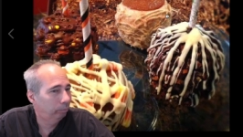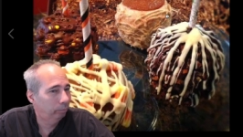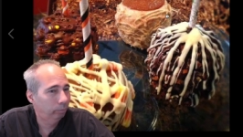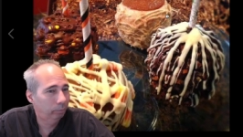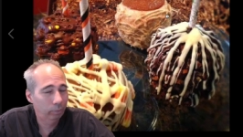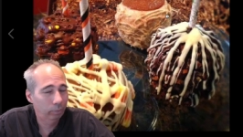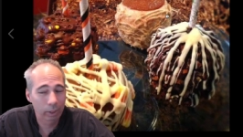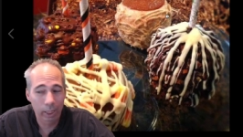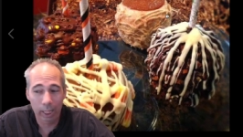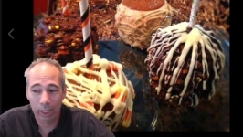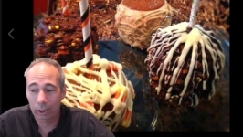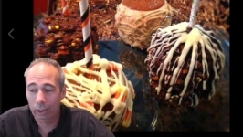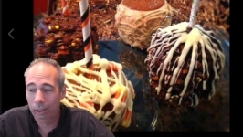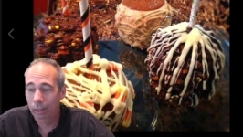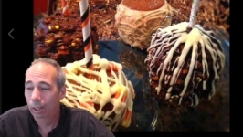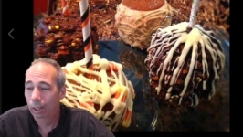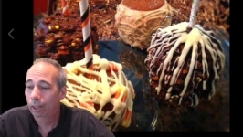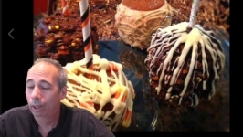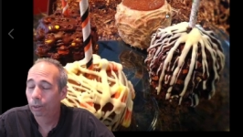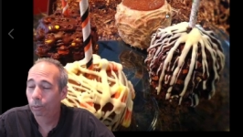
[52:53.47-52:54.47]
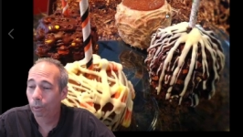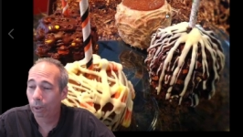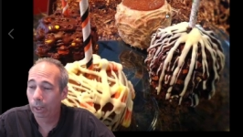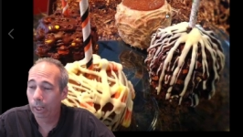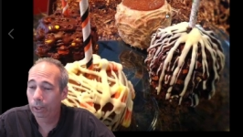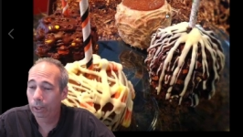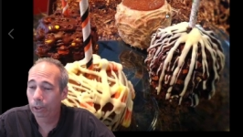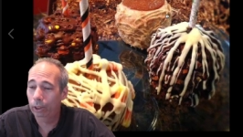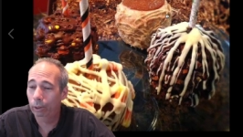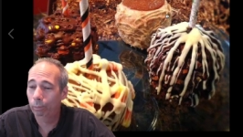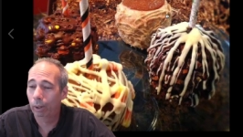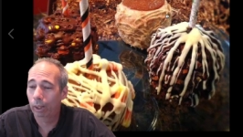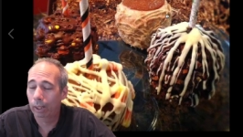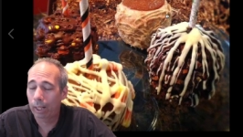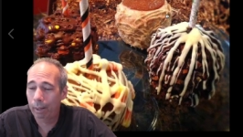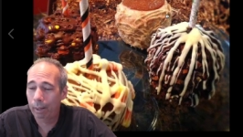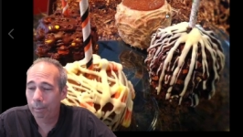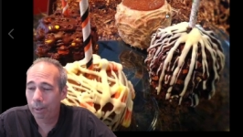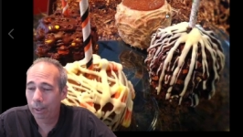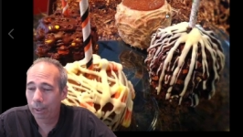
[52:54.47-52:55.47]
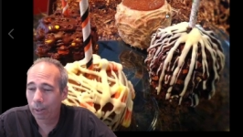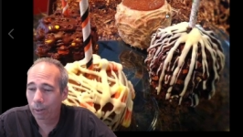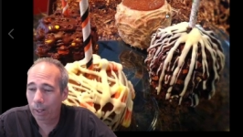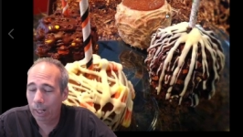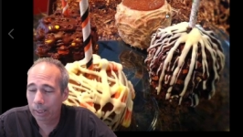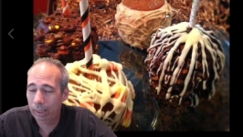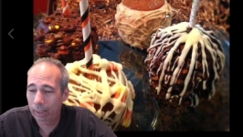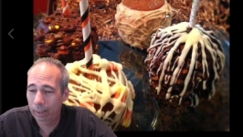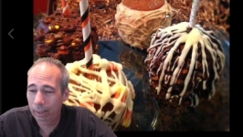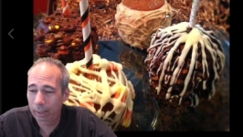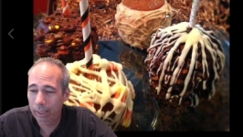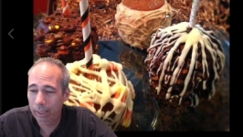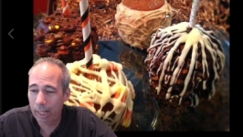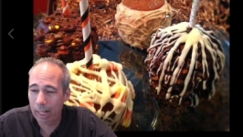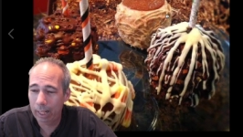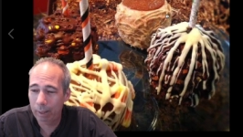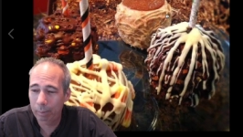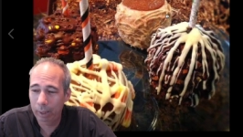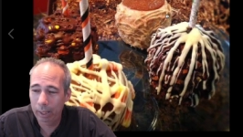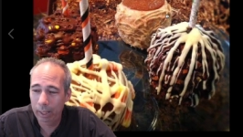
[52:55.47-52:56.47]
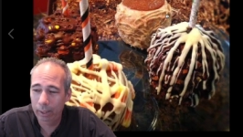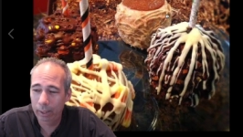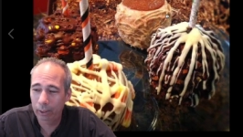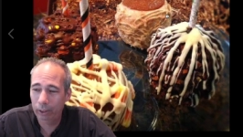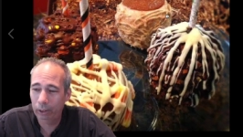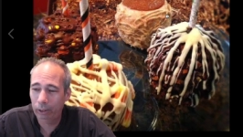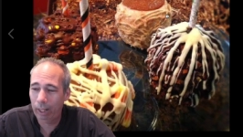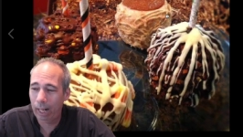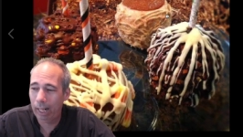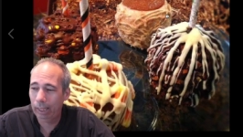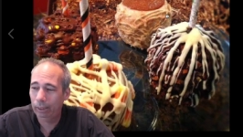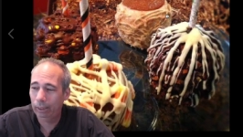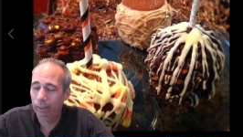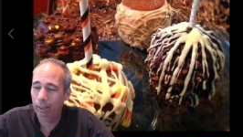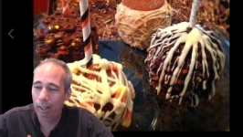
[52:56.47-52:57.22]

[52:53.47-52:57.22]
Yes, we're gonna do some work. I'm gonna go out there and get on a Mahindra tractor.